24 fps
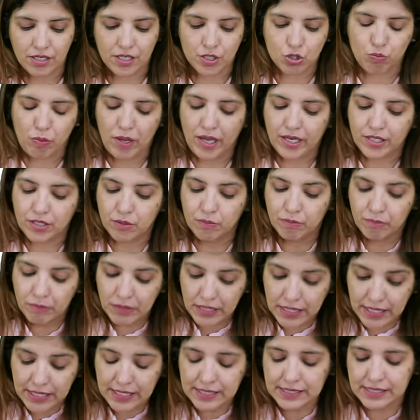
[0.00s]
aspect,
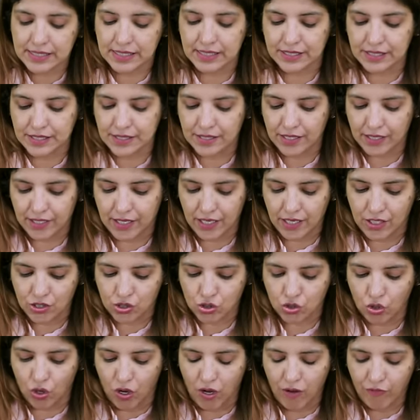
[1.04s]
means it is a
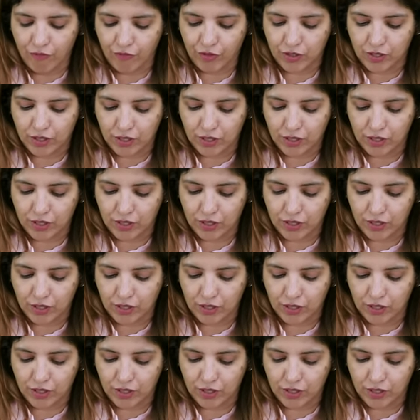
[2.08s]
case of